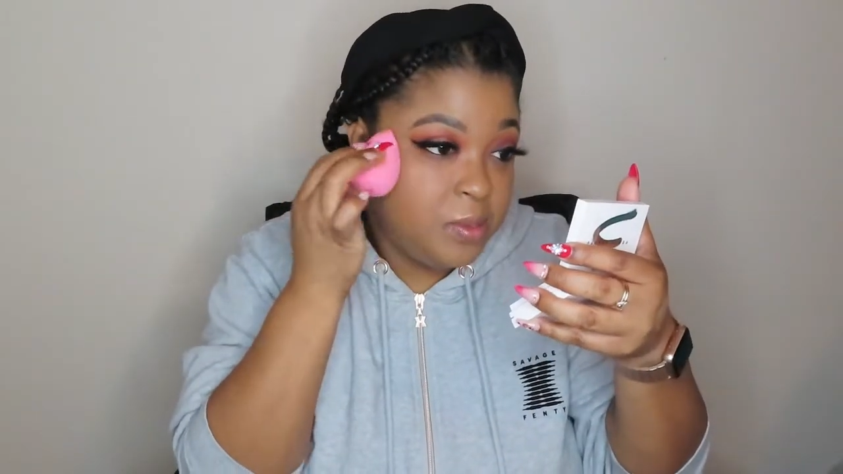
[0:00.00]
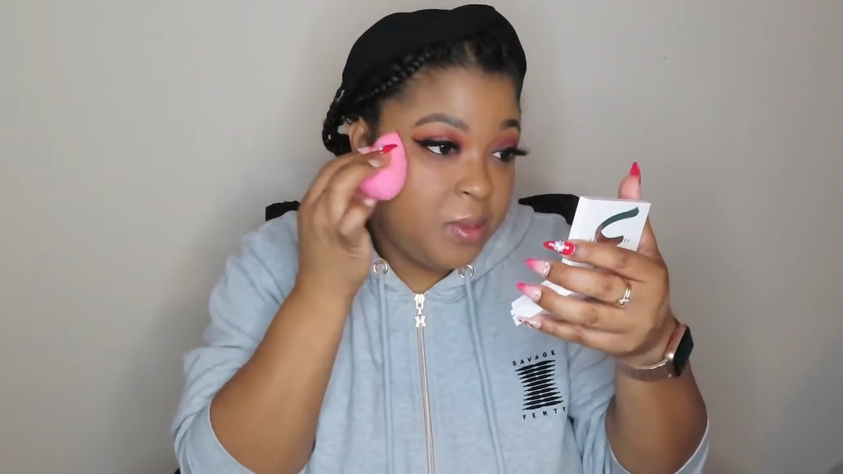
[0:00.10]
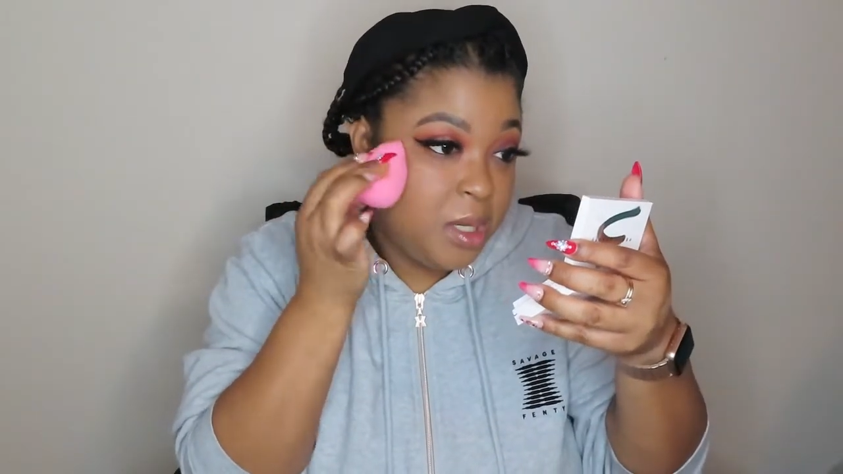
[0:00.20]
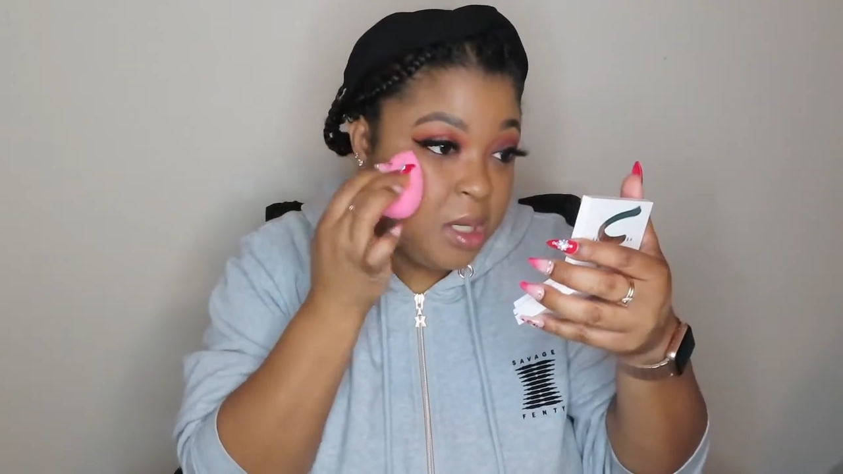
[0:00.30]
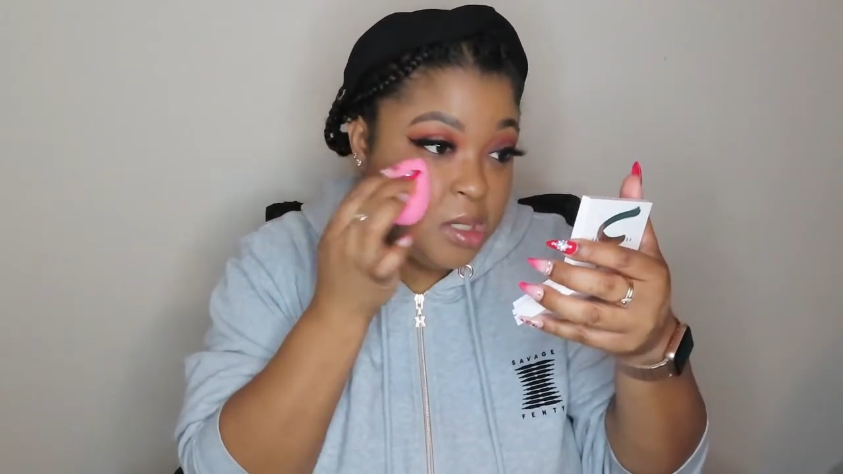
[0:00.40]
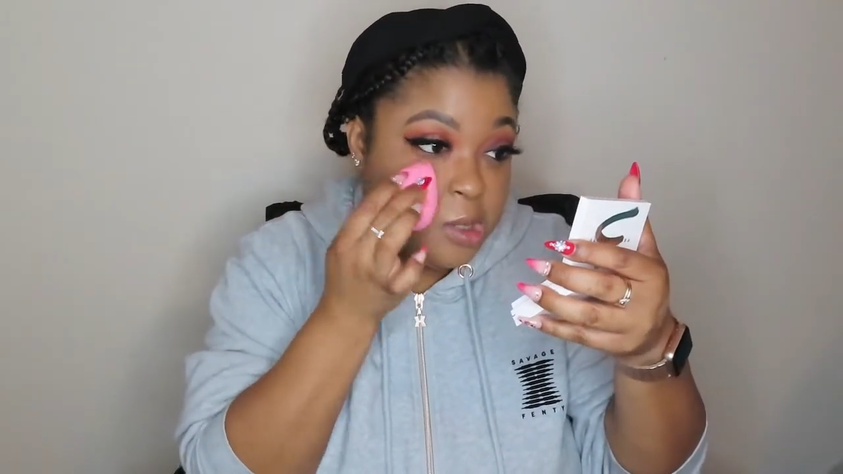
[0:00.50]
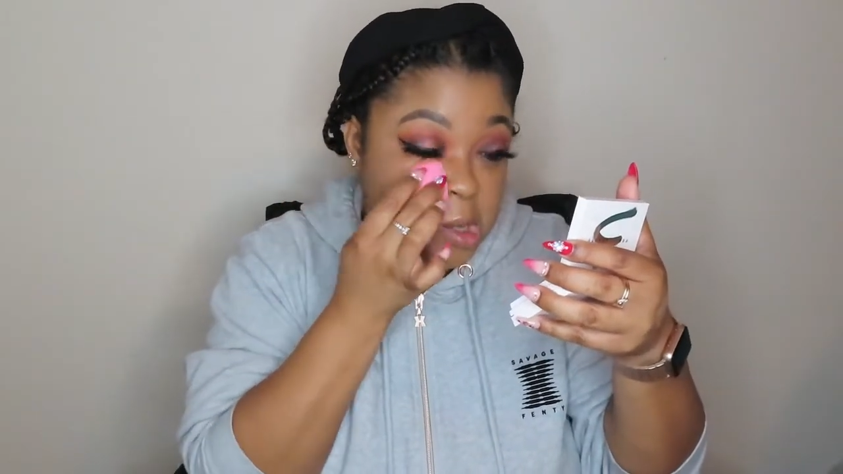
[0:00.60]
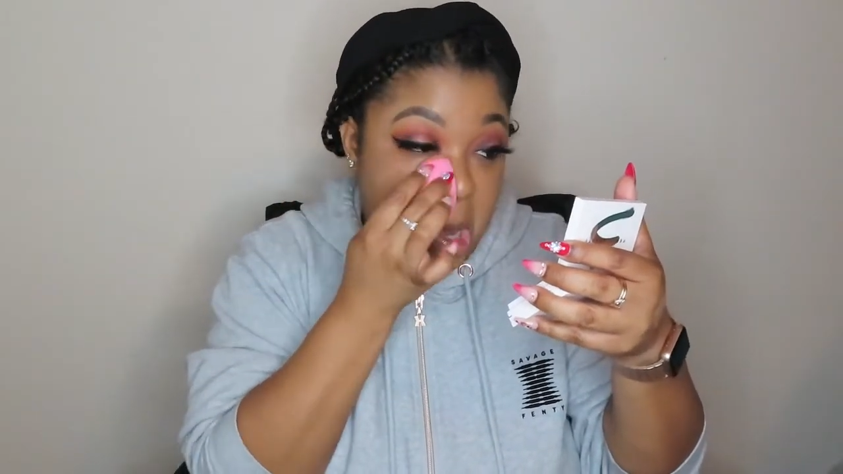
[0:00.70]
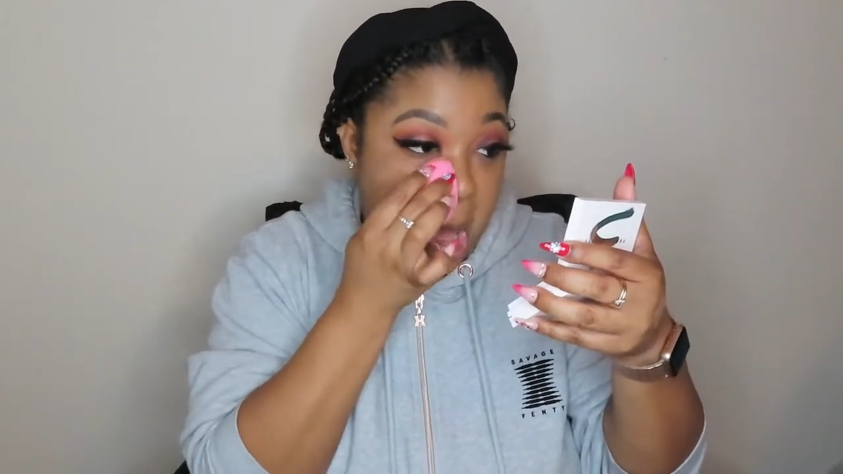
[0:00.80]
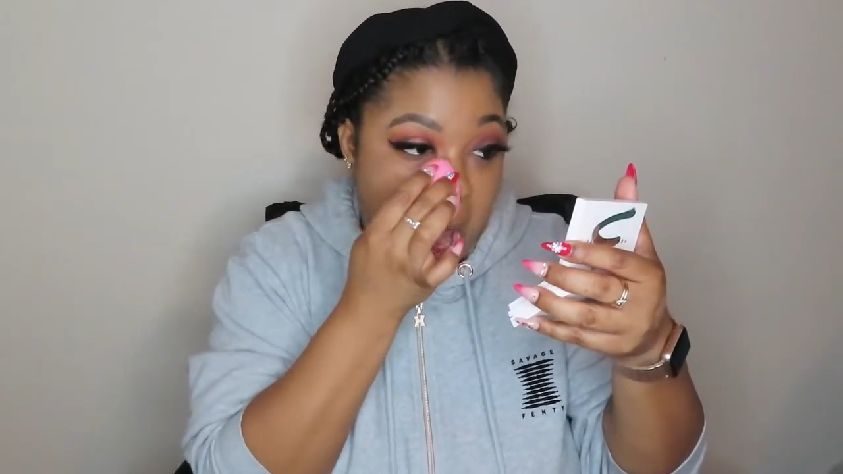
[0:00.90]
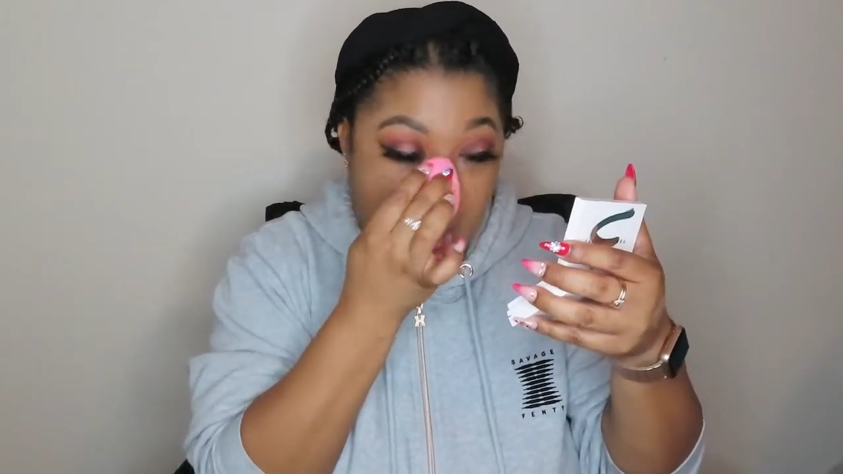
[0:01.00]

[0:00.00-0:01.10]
sponge